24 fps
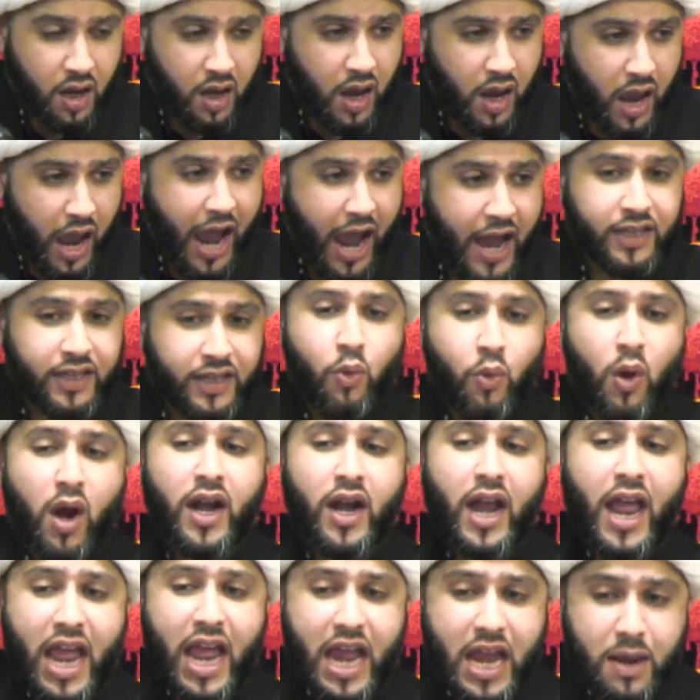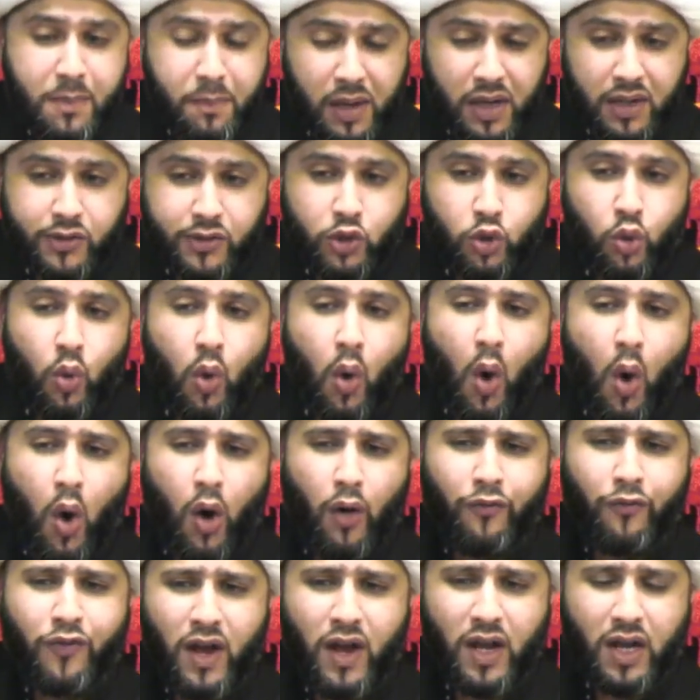and they were able to
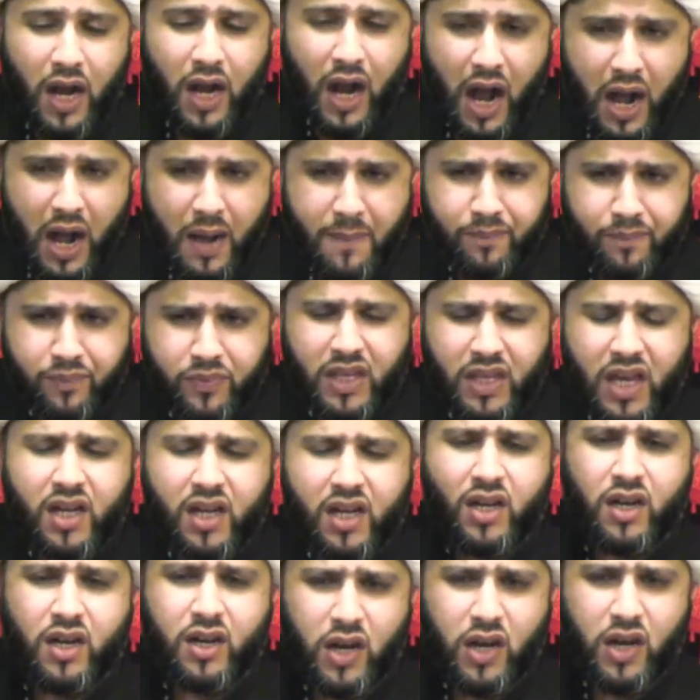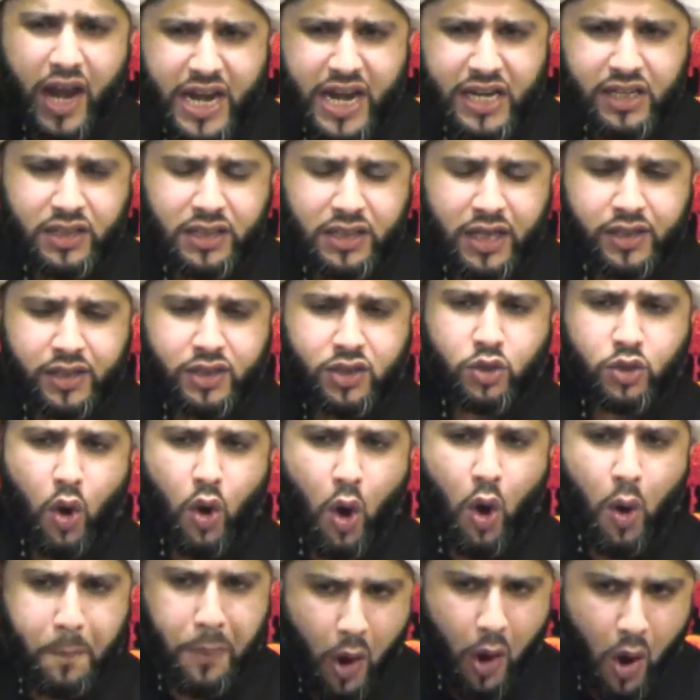overcome the greatest
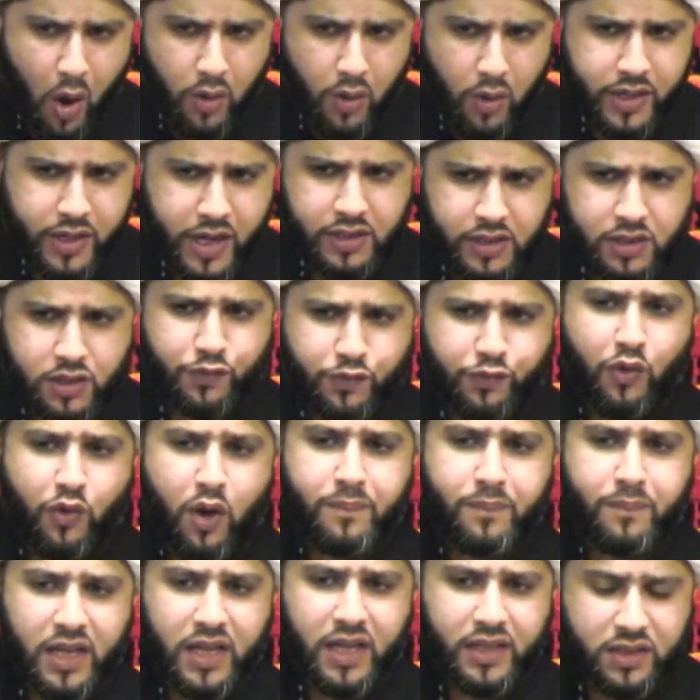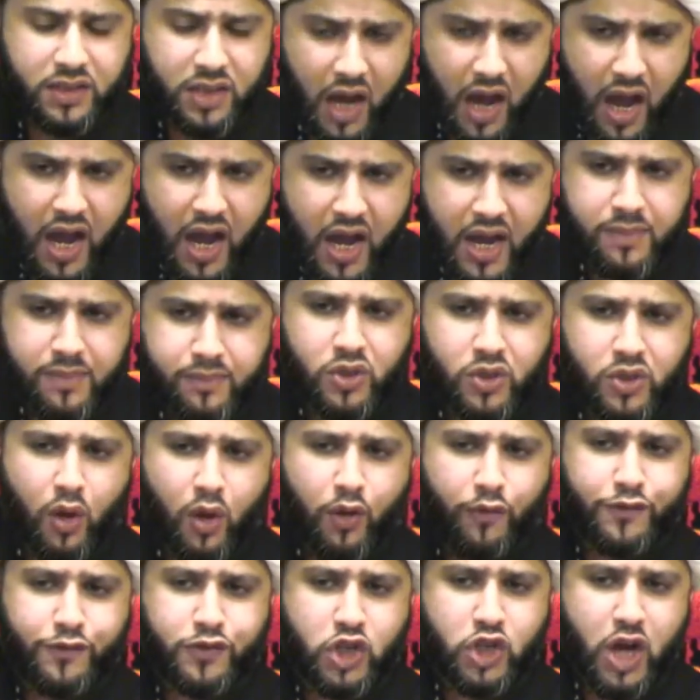opponents from the times
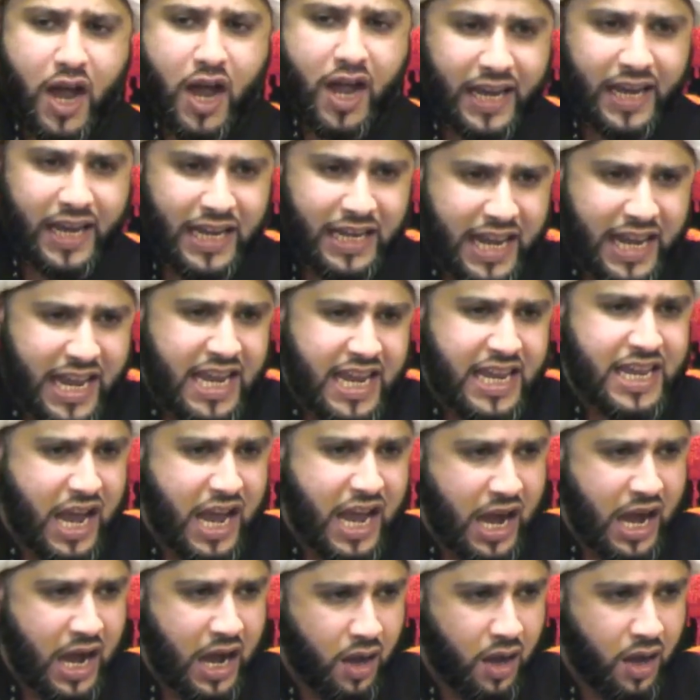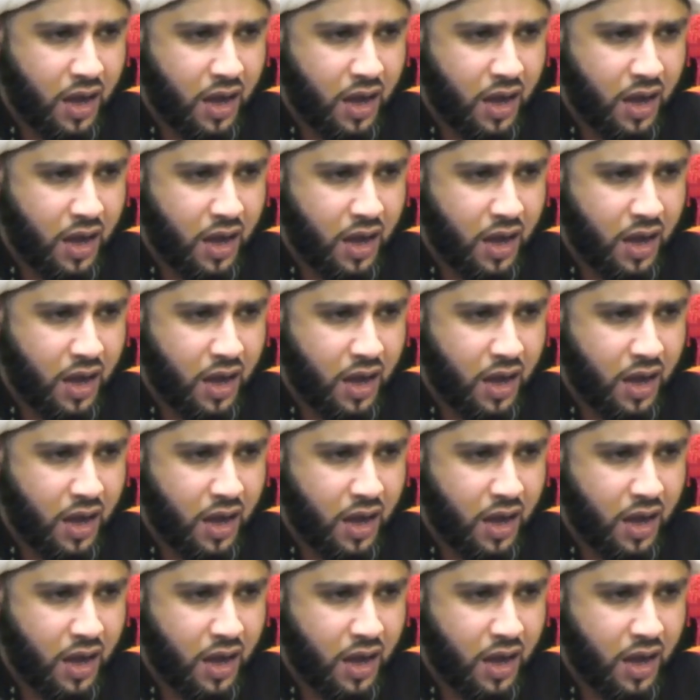of Jahiliyyah.